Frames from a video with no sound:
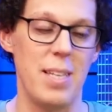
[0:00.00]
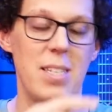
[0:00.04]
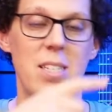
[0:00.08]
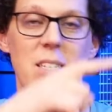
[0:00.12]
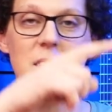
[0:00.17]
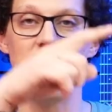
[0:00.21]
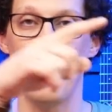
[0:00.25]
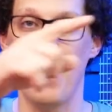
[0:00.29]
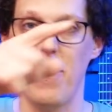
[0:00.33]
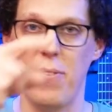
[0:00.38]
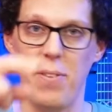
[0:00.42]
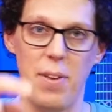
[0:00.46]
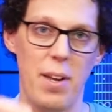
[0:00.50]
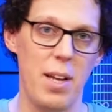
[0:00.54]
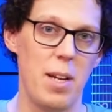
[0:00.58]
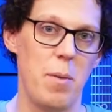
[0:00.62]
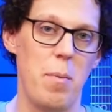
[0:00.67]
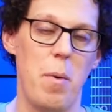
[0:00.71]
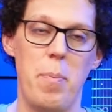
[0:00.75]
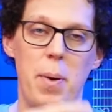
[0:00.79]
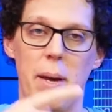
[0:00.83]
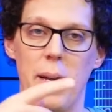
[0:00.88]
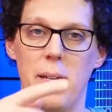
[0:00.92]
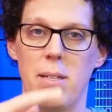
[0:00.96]
There's nothing
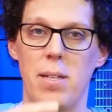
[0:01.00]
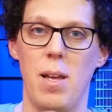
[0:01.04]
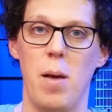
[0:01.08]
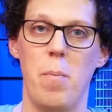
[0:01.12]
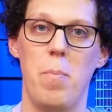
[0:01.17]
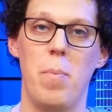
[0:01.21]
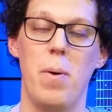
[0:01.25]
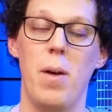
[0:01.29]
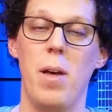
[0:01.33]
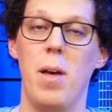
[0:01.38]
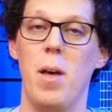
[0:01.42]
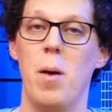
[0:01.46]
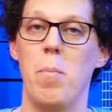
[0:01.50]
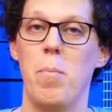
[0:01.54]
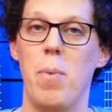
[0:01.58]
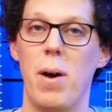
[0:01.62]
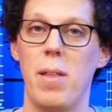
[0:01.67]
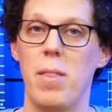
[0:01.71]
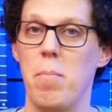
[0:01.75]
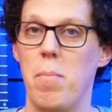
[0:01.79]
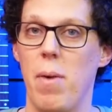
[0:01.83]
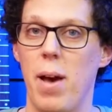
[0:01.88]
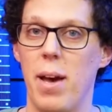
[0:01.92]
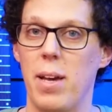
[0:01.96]
going to be picked up
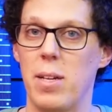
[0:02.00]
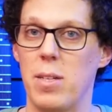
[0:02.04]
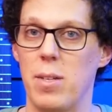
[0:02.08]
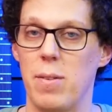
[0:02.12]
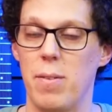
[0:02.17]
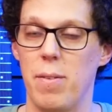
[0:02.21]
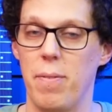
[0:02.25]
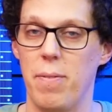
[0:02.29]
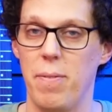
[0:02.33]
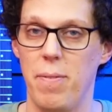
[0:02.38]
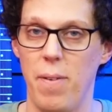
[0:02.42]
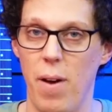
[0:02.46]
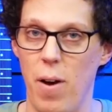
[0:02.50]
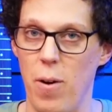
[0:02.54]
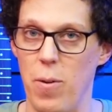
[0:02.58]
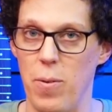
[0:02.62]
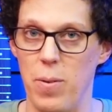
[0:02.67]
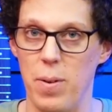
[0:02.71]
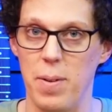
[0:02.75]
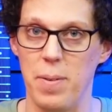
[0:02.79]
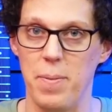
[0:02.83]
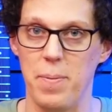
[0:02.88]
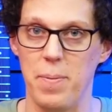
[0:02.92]
by the mics of the phone.